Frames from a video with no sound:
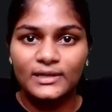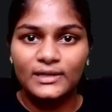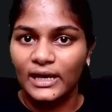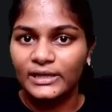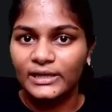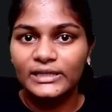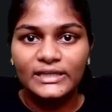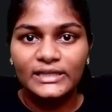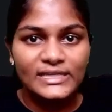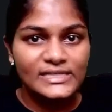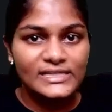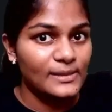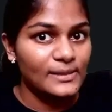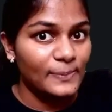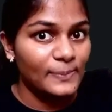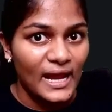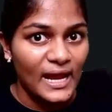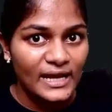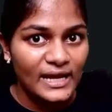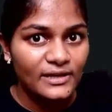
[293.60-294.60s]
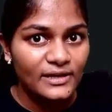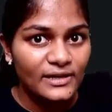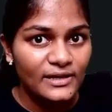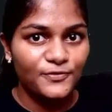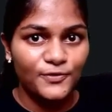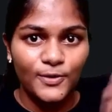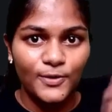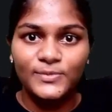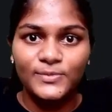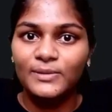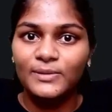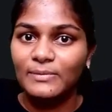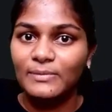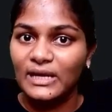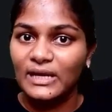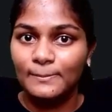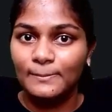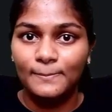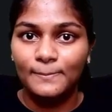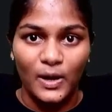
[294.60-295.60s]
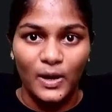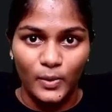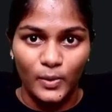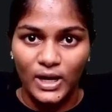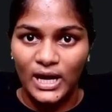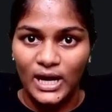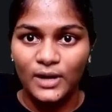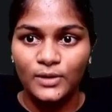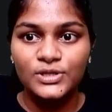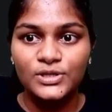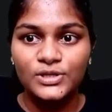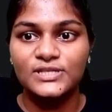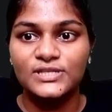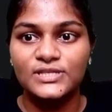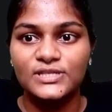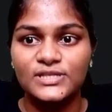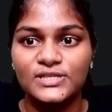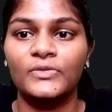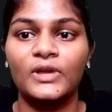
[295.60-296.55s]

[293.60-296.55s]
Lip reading: current is supplied from the main powerhouse.